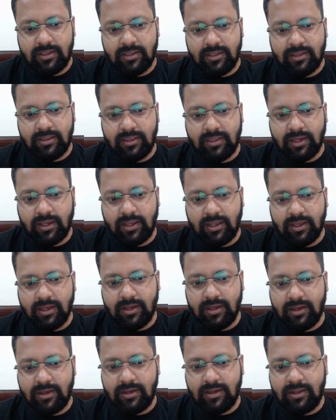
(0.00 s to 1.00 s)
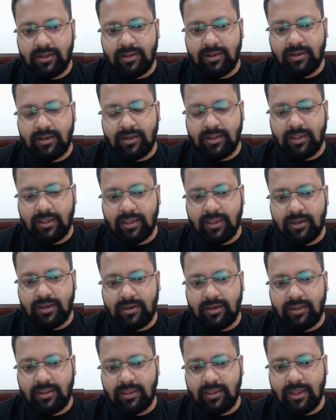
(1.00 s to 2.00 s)
The Girl in
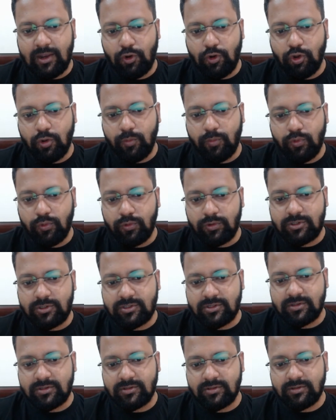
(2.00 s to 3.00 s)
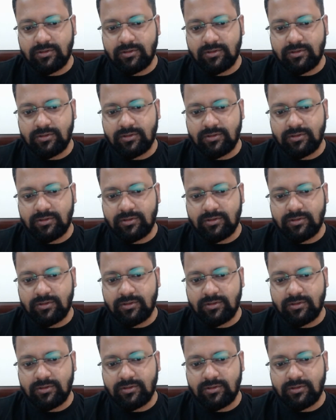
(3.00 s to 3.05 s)
Yellow Boots.